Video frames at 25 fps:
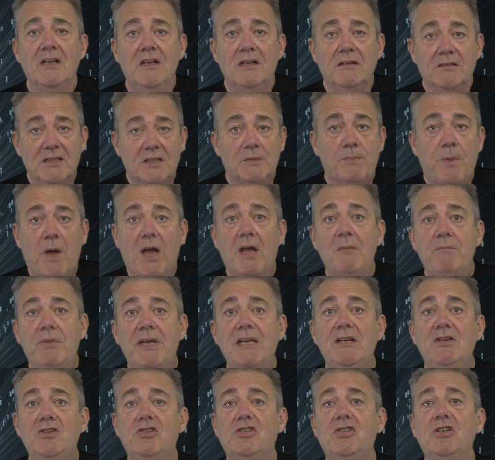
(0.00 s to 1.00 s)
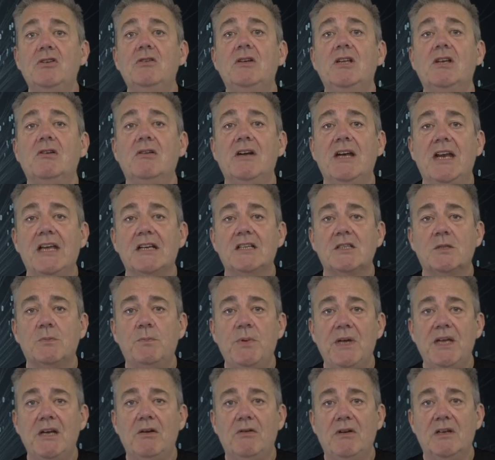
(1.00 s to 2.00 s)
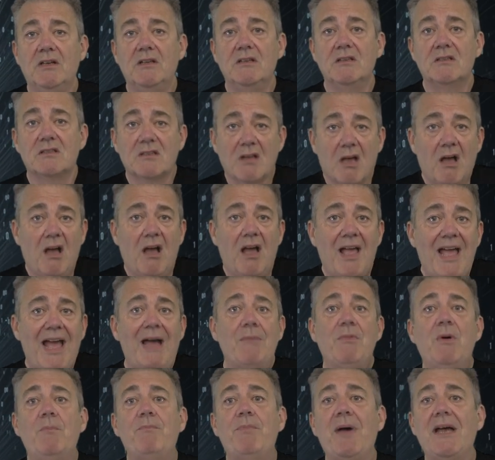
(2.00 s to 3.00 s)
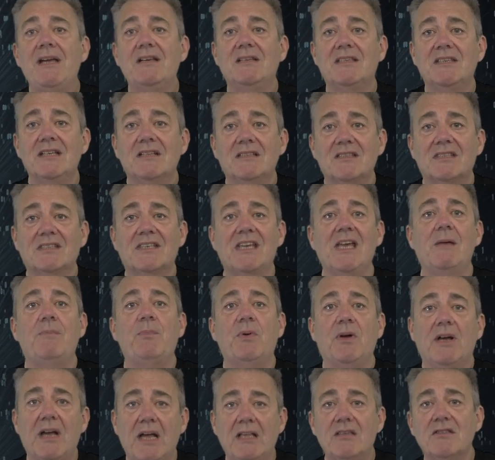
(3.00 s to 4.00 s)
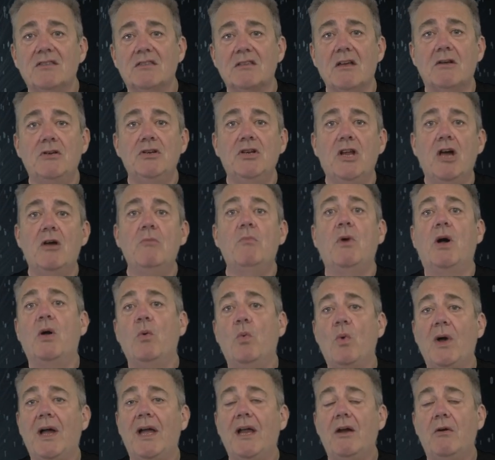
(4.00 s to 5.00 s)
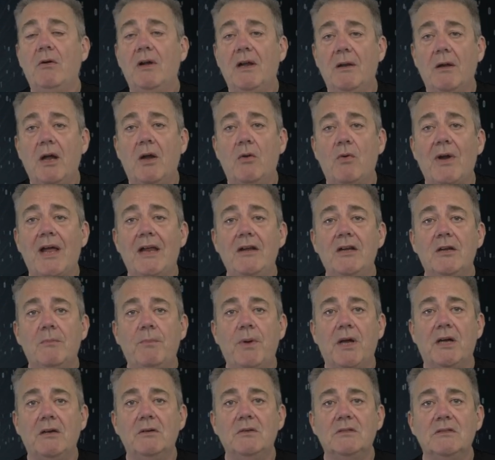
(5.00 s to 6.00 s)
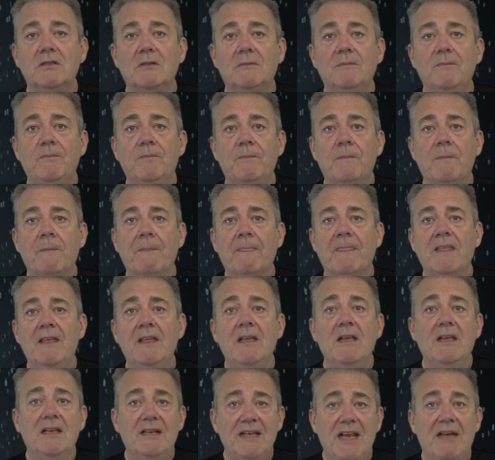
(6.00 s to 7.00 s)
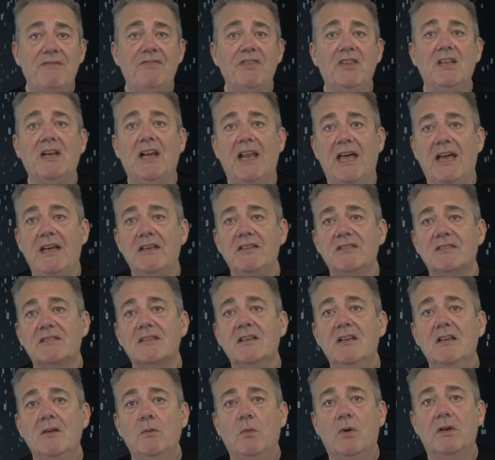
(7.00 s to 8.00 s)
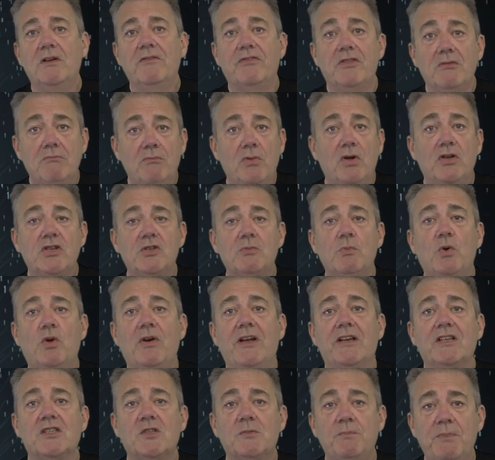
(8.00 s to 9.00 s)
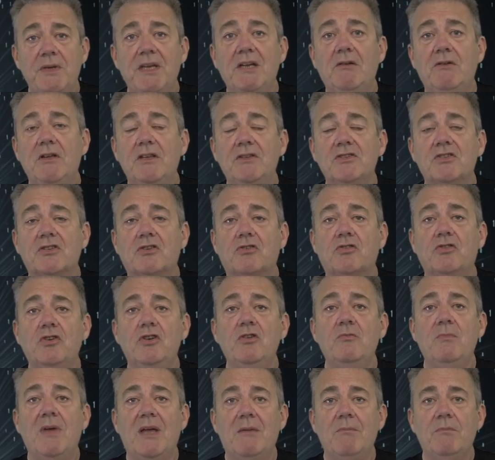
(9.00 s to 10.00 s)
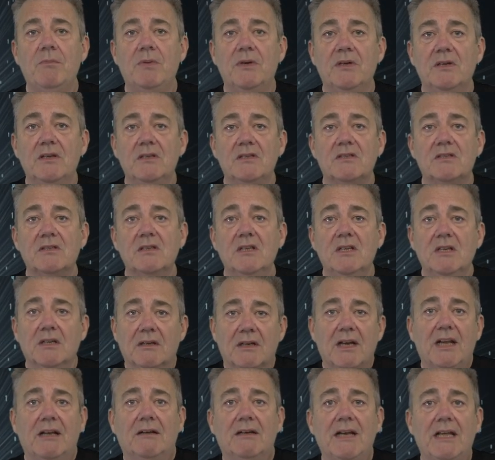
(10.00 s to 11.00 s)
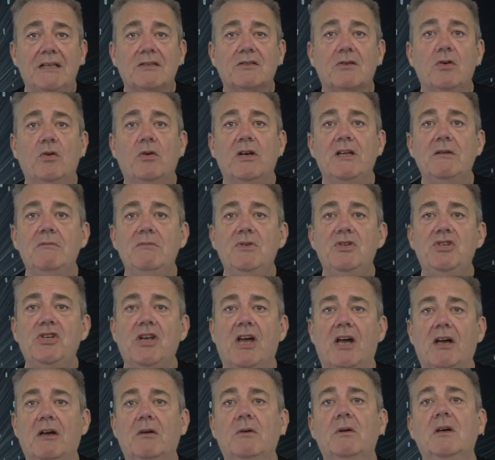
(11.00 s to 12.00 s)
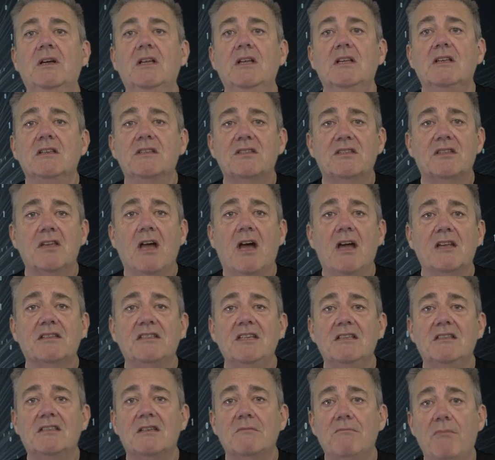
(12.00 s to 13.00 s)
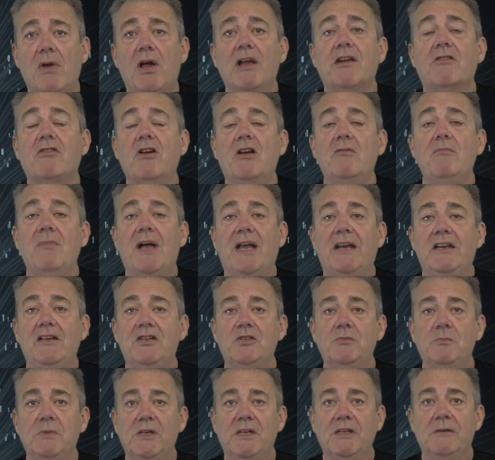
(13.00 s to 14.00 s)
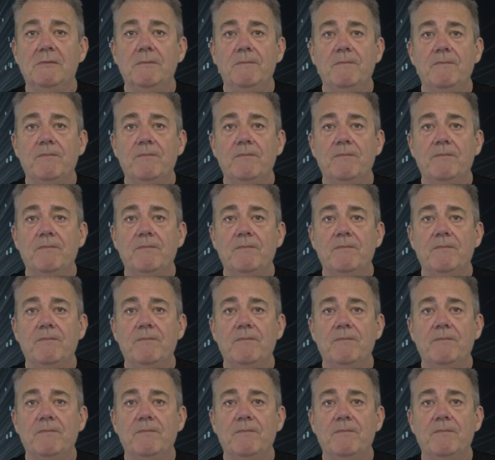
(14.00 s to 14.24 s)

Despite being junior in experience, I am a basic skipper and so know my way around a boat. Nevertheless, one of the much more experienced crew members, let's call him Joe, started to micromanage me.